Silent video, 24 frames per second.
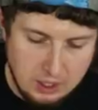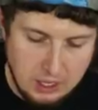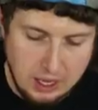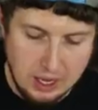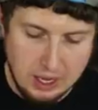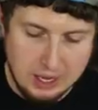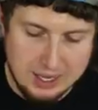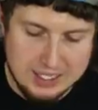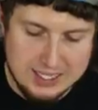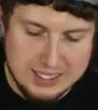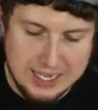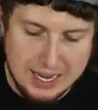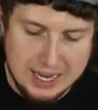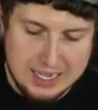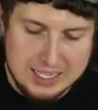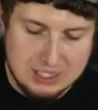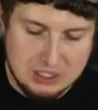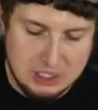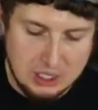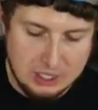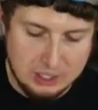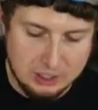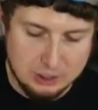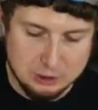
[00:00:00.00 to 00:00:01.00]

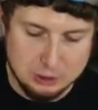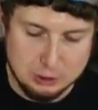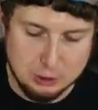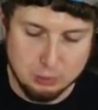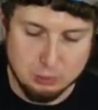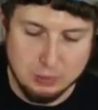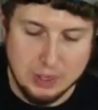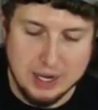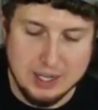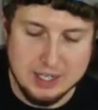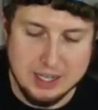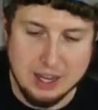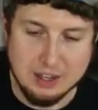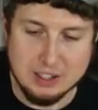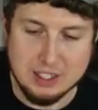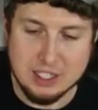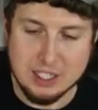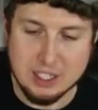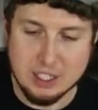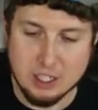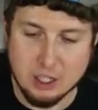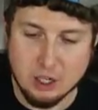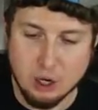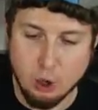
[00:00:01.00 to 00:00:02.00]
Ninetales right down
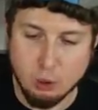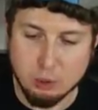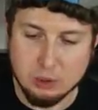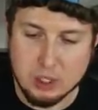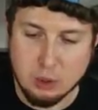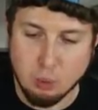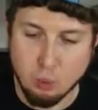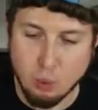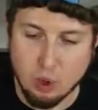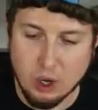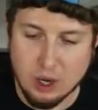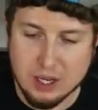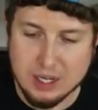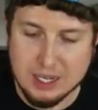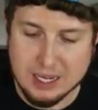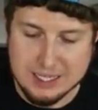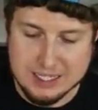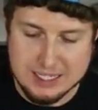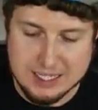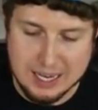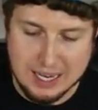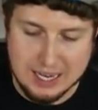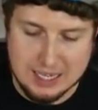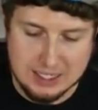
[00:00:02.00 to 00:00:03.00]
here. Only 1
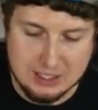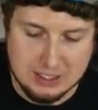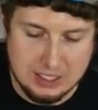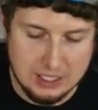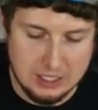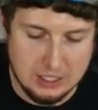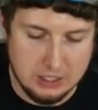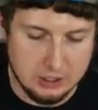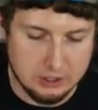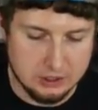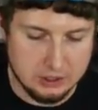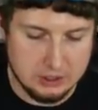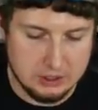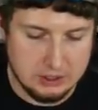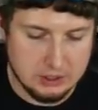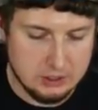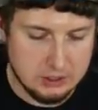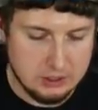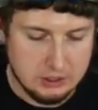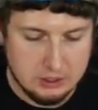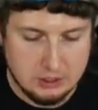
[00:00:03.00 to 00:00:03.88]
Ninetales.